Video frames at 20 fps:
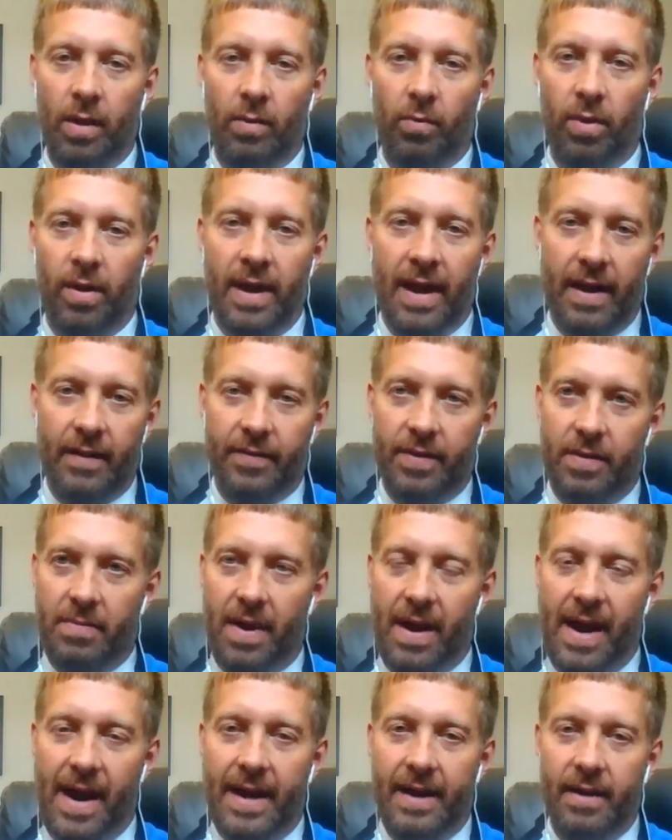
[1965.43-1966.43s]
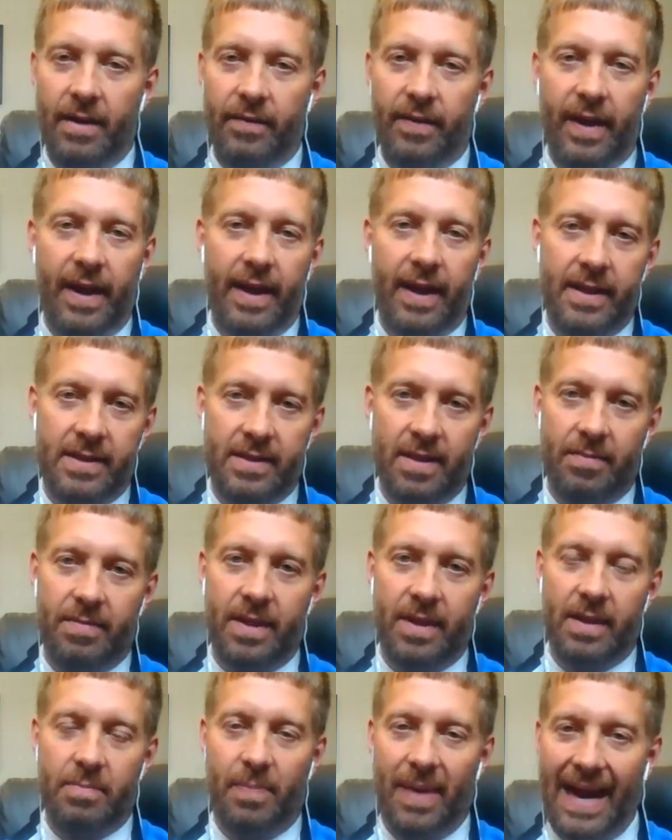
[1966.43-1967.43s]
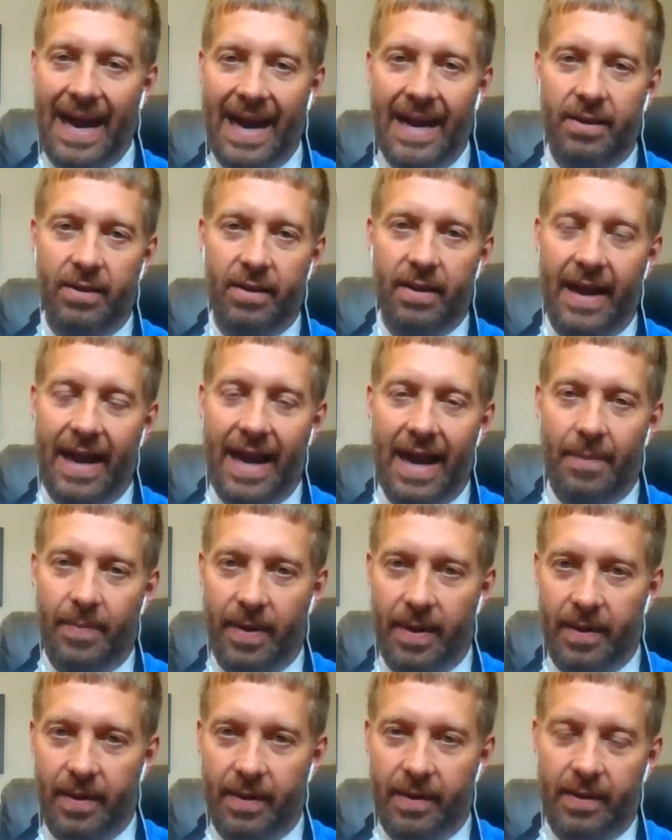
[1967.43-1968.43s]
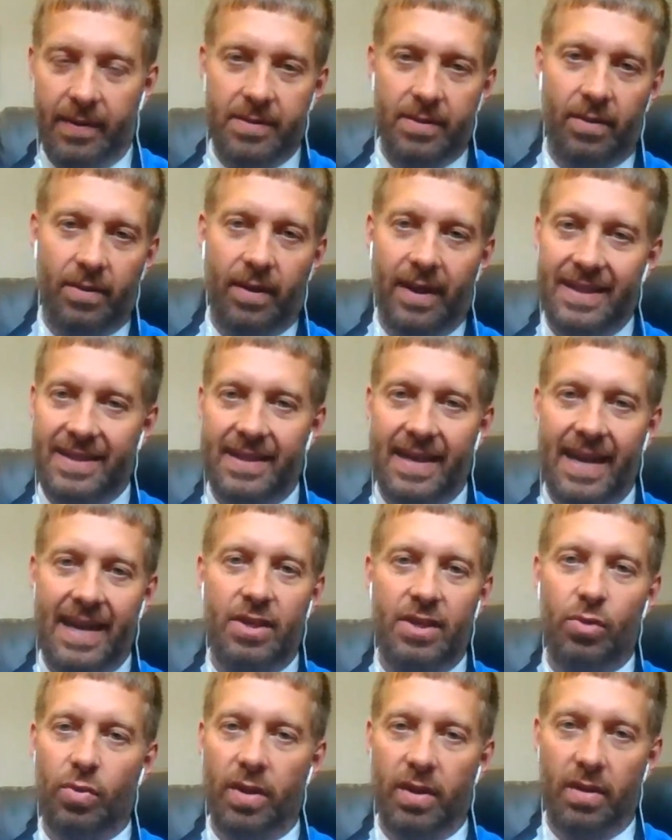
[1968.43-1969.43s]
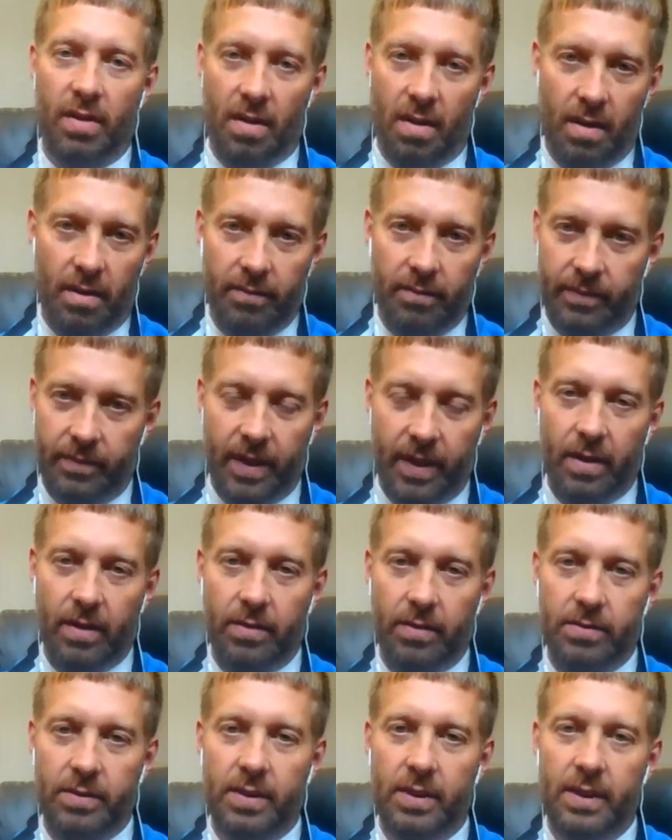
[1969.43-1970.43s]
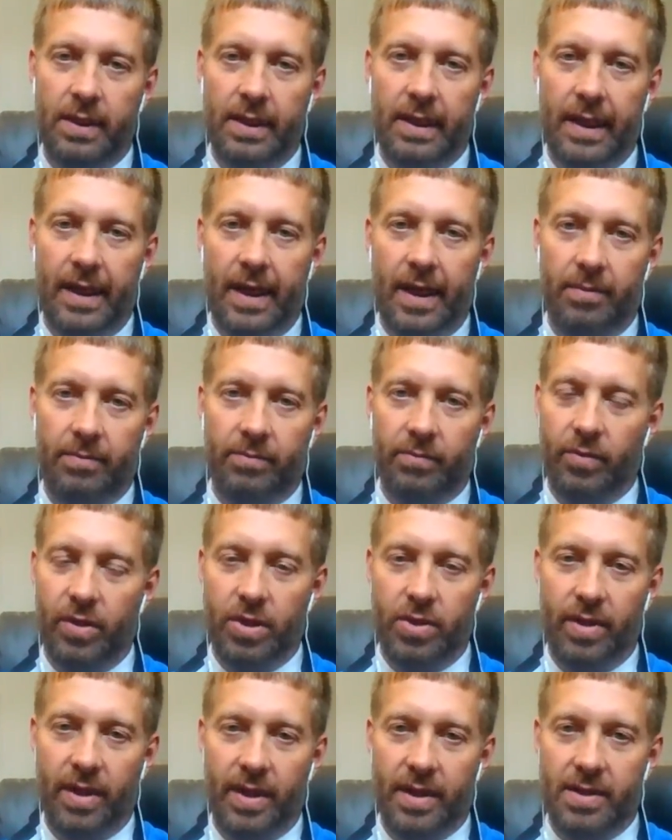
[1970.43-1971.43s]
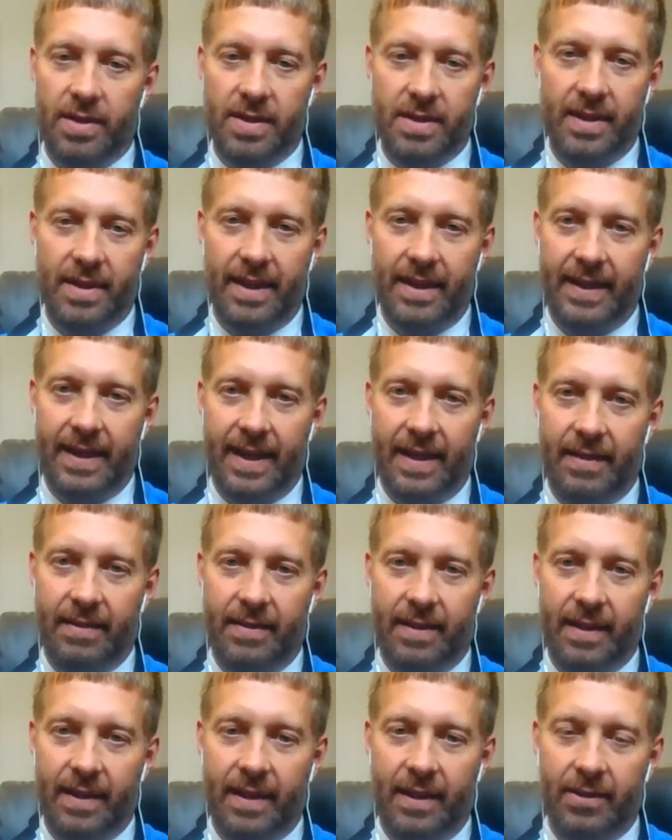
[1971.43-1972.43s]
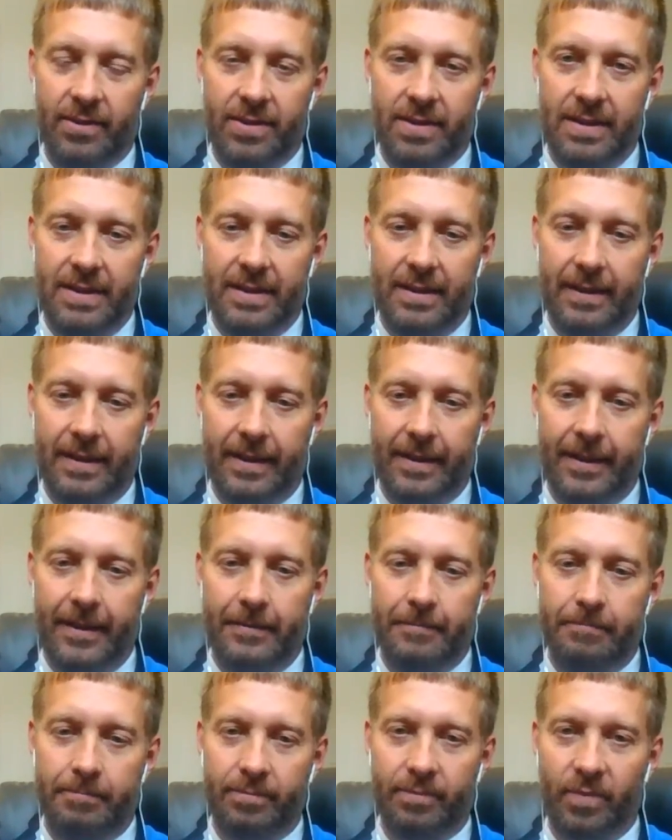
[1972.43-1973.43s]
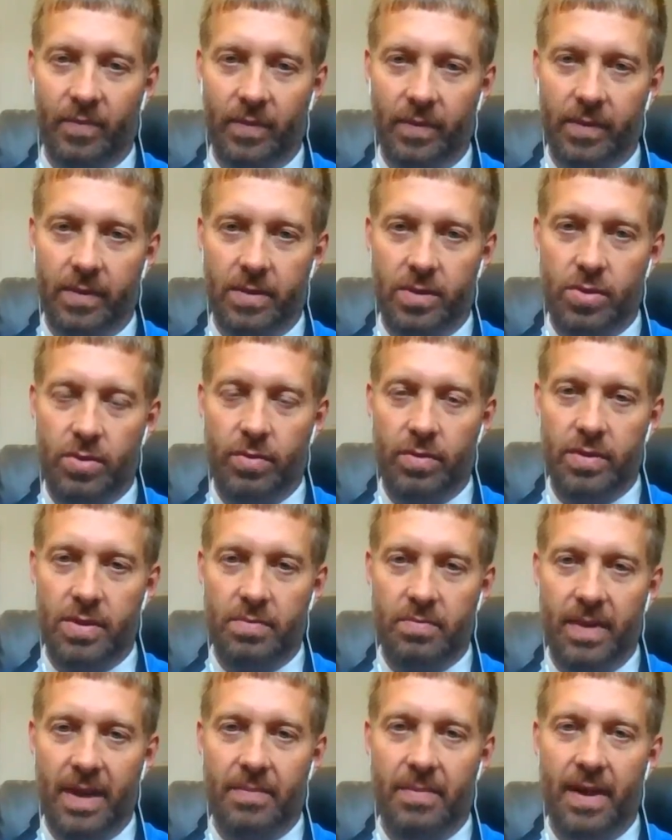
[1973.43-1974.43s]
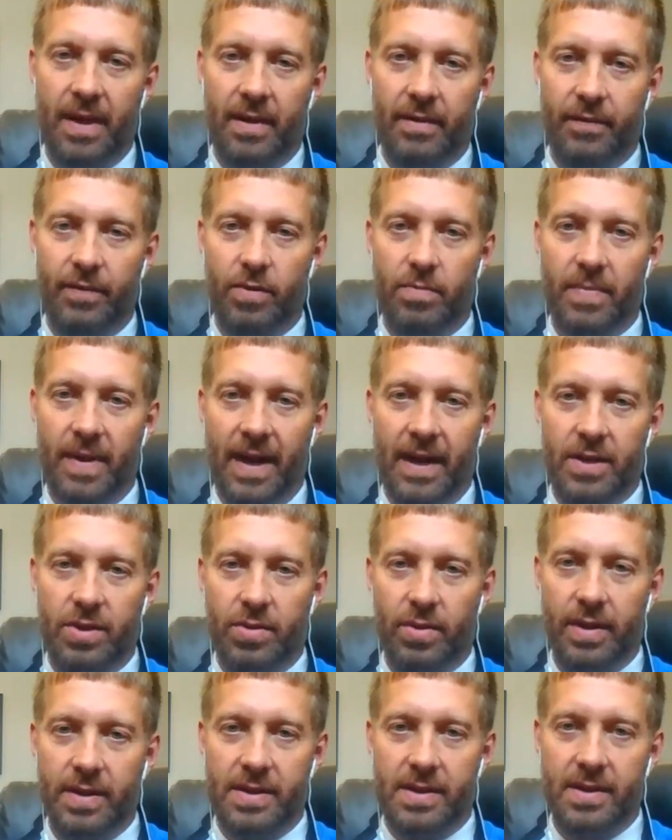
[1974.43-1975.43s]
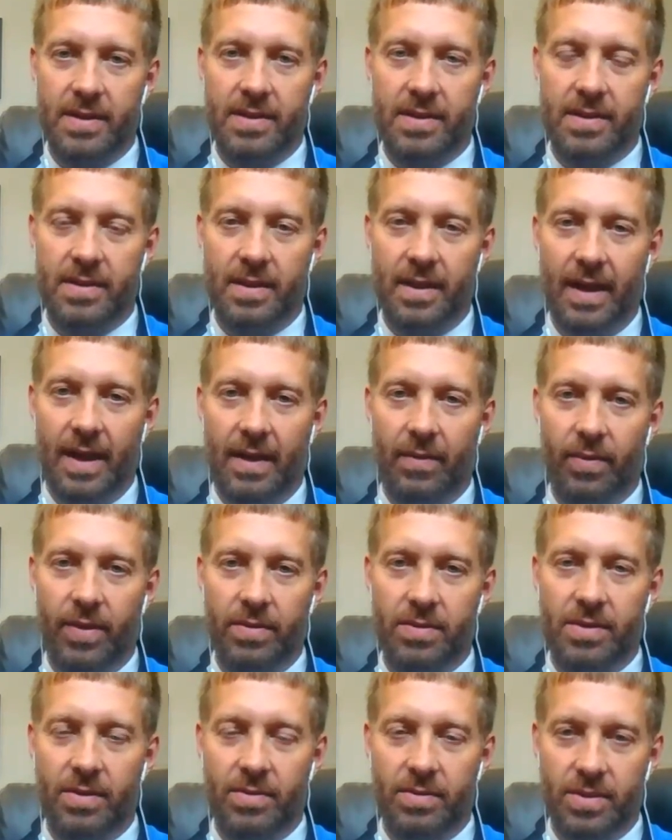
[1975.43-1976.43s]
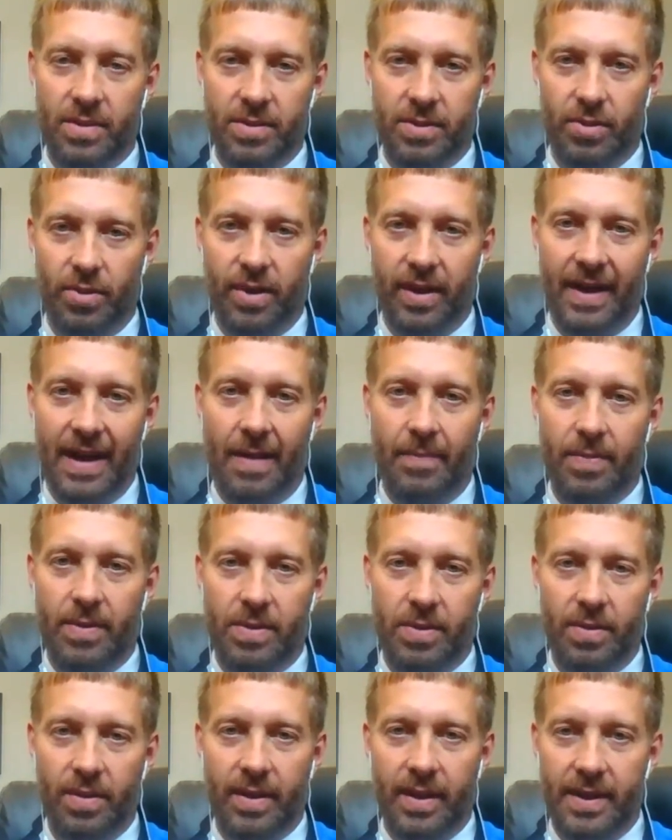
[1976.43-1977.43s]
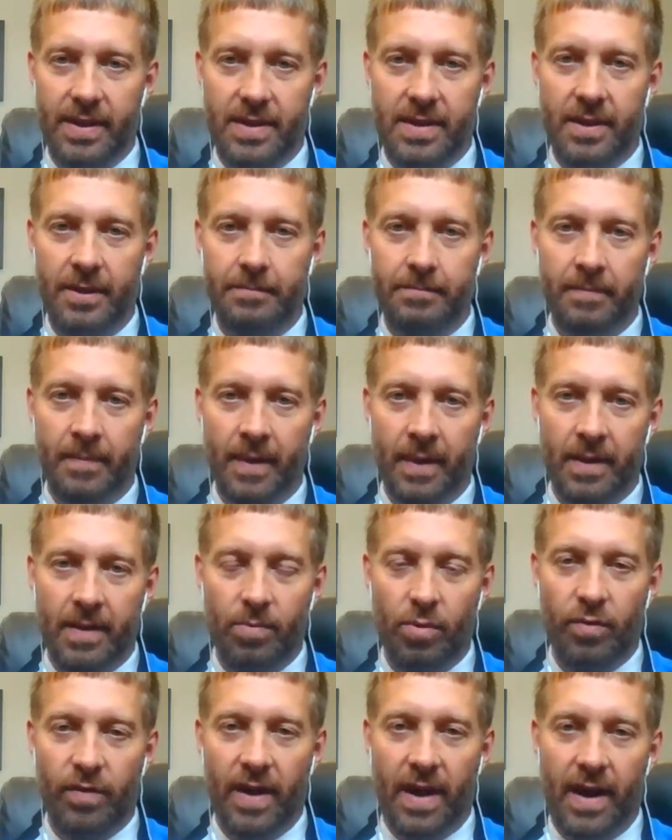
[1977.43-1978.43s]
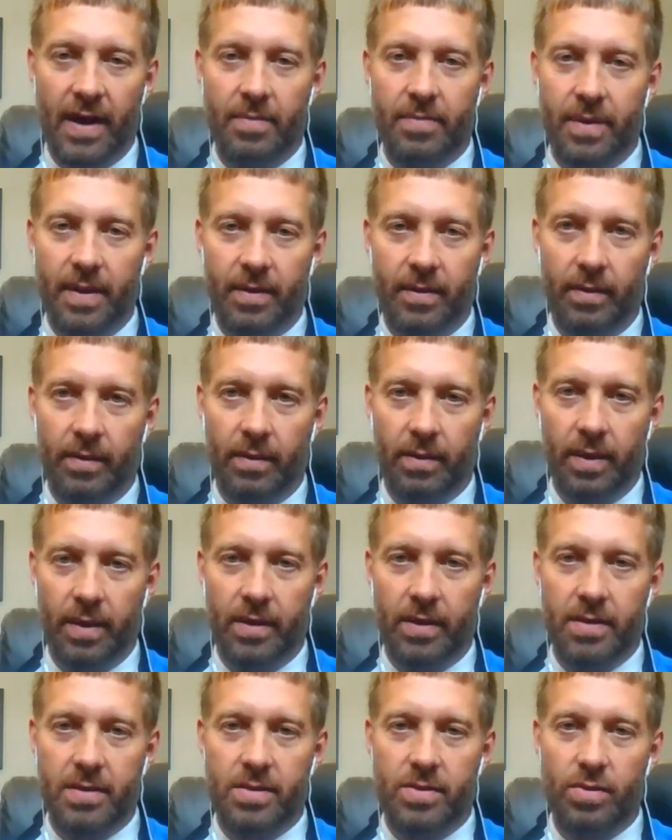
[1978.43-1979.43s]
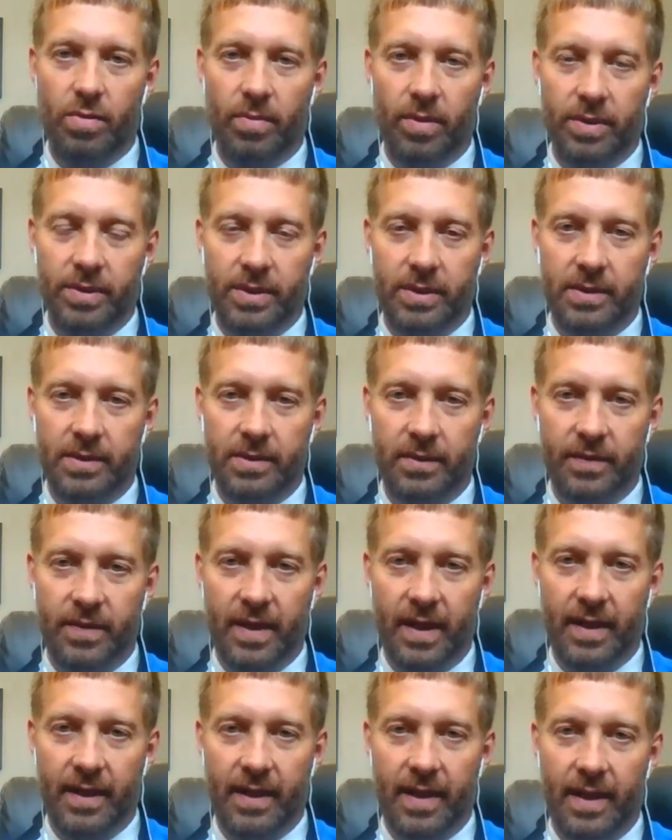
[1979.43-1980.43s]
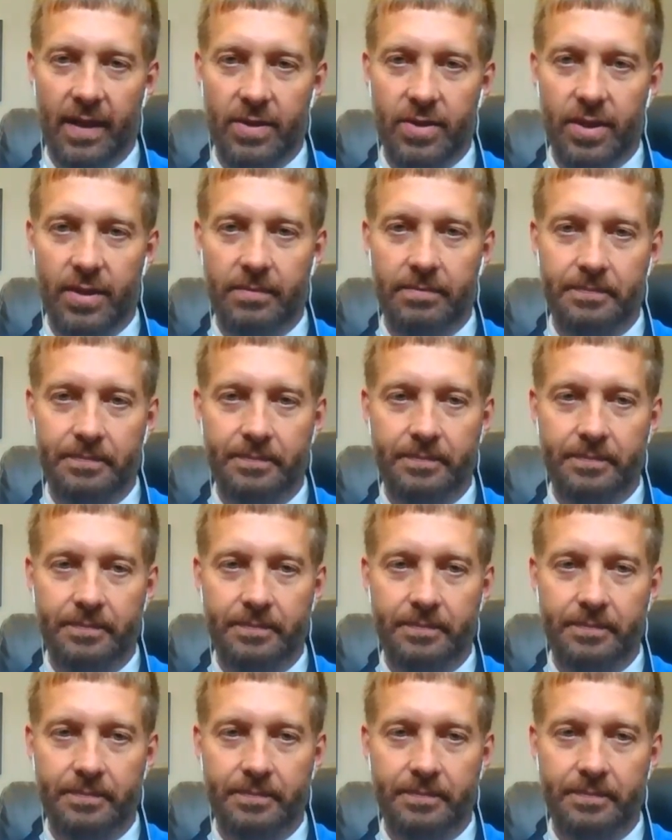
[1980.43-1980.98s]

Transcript: we're not of the mind of, hey, something bad could happen, so let's not do it at all. We treat it just like anything else. Students may make a few bad choices, and we use those as learning opportunities to move on and be good consumers of technology.